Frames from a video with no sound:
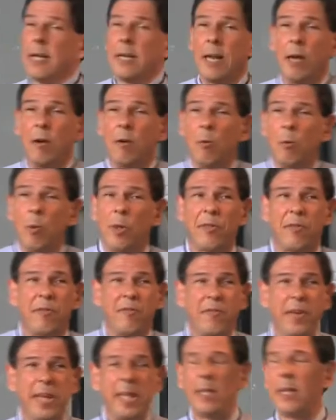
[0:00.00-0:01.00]
Now, with
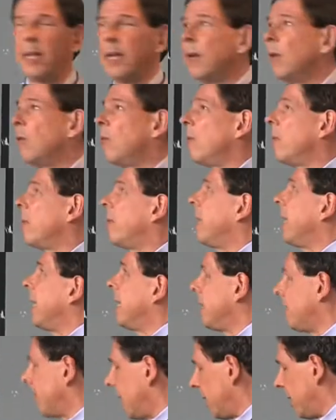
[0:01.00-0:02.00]
fiddling with
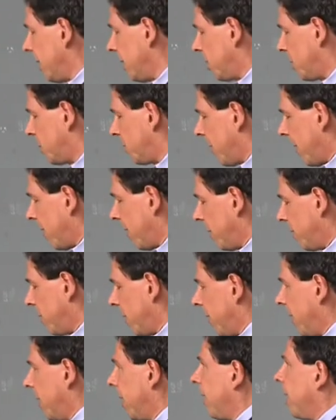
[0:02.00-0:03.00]
this, and inspired
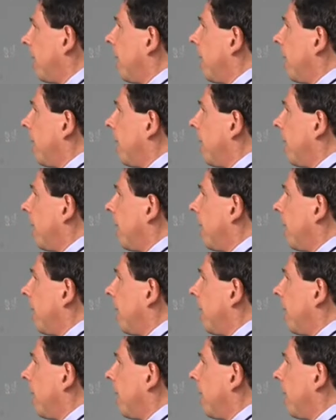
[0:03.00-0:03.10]
by